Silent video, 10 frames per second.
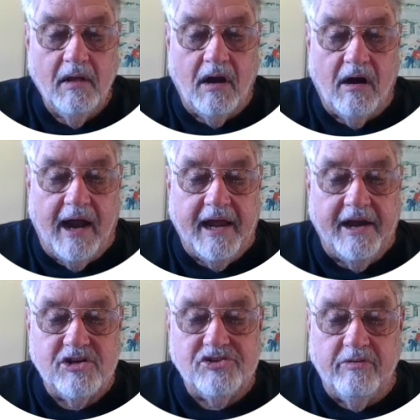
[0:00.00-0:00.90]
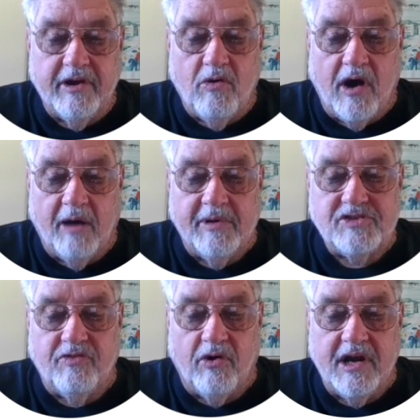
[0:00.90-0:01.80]
All right, here's the requirements
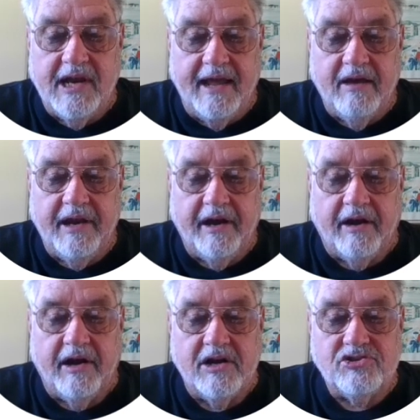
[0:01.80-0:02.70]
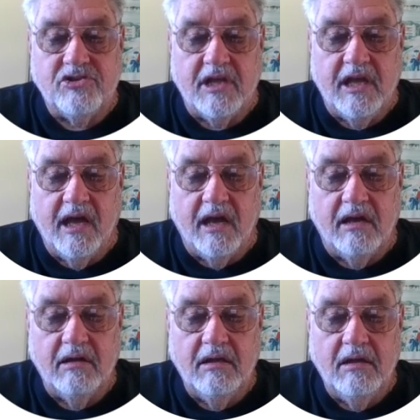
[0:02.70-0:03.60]
for it down here. Here's the
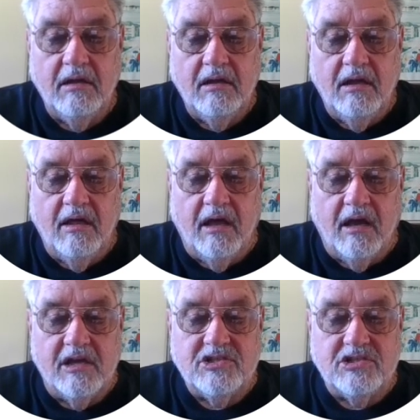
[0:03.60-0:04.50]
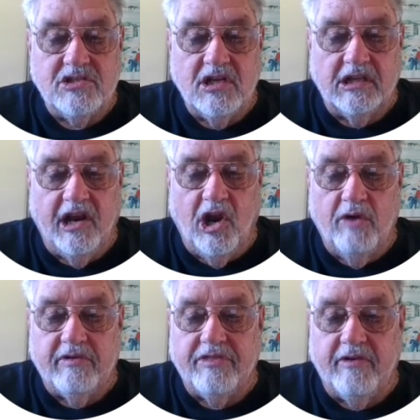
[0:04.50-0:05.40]
it's a little
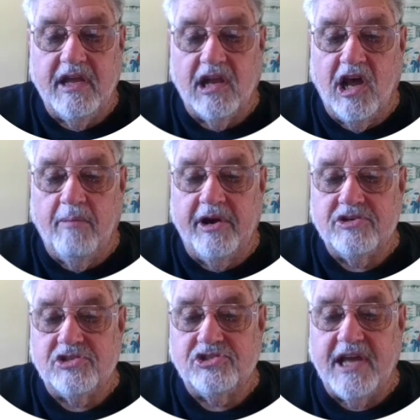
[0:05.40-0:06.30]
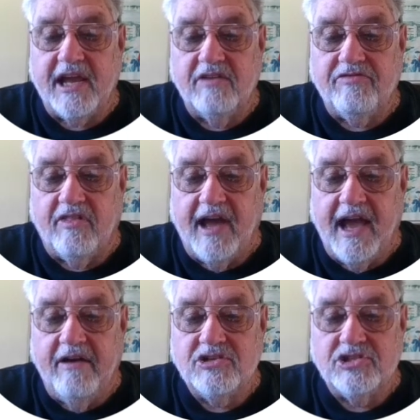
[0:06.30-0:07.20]
over 3 kilometers a second for the
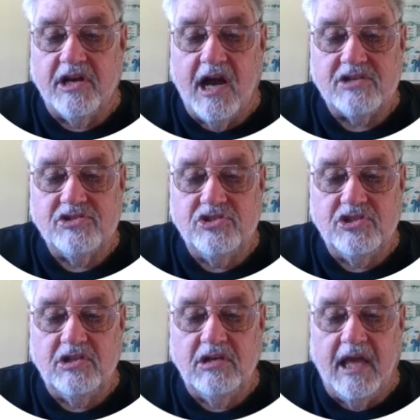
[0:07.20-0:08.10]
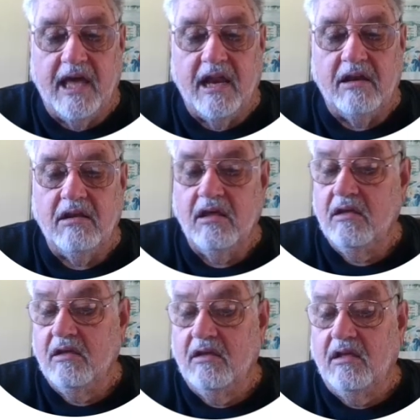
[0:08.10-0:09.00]
hydrogen oxygen, and
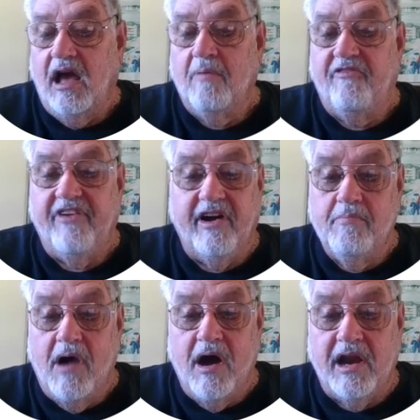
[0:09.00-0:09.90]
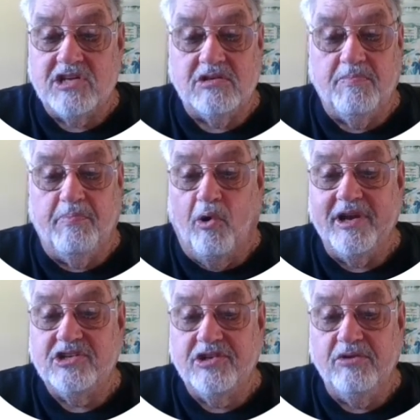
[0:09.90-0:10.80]
a very modest
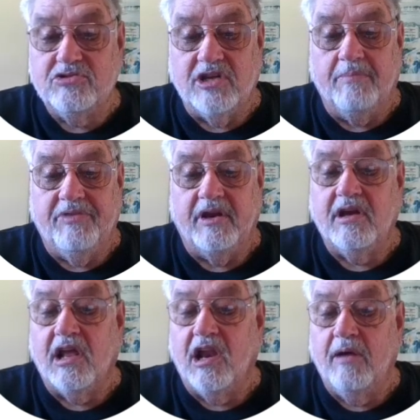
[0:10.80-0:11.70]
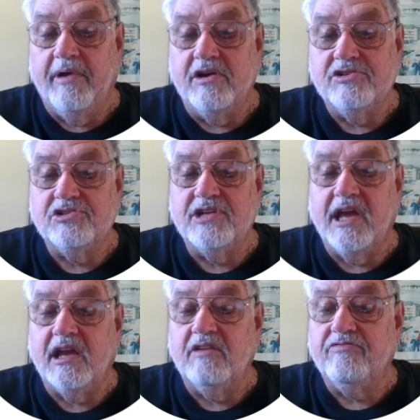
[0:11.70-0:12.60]
0.2 something kilometers a
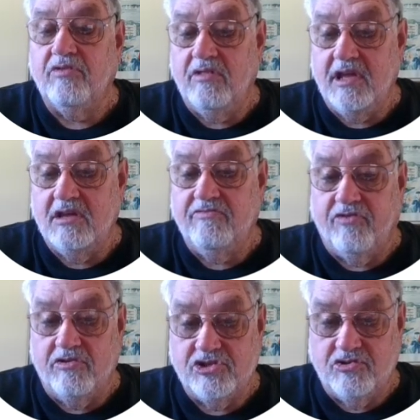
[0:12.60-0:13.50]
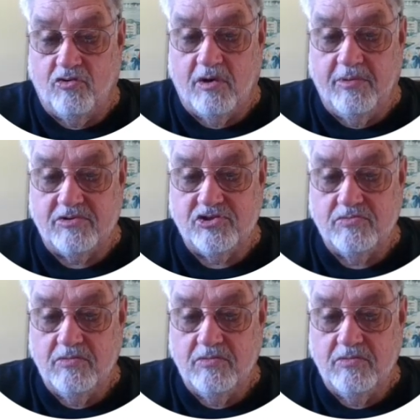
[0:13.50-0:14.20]
second for the storables.